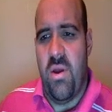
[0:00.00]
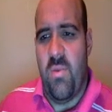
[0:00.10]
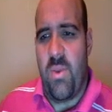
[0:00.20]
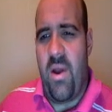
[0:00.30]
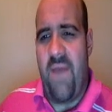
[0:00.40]

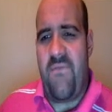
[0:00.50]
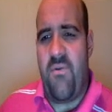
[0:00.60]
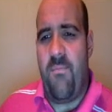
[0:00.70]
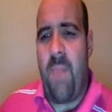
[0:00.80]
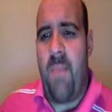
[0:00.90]
We don't have to
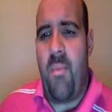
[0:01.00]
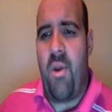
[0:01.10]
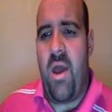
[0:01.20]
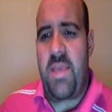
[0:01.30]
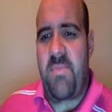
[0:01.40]

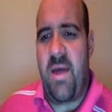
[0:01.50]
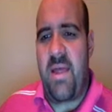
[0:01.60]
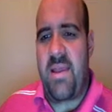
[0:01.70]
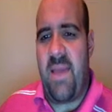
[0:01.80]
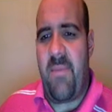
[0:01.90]
memorize
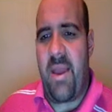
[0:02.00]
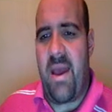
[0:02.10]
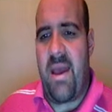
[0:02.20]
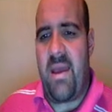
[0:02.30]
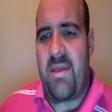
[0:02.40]
polyatomic
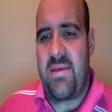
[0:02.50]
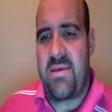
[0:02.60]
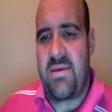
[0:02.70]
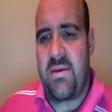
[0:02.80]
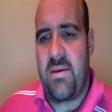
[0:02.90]
ions.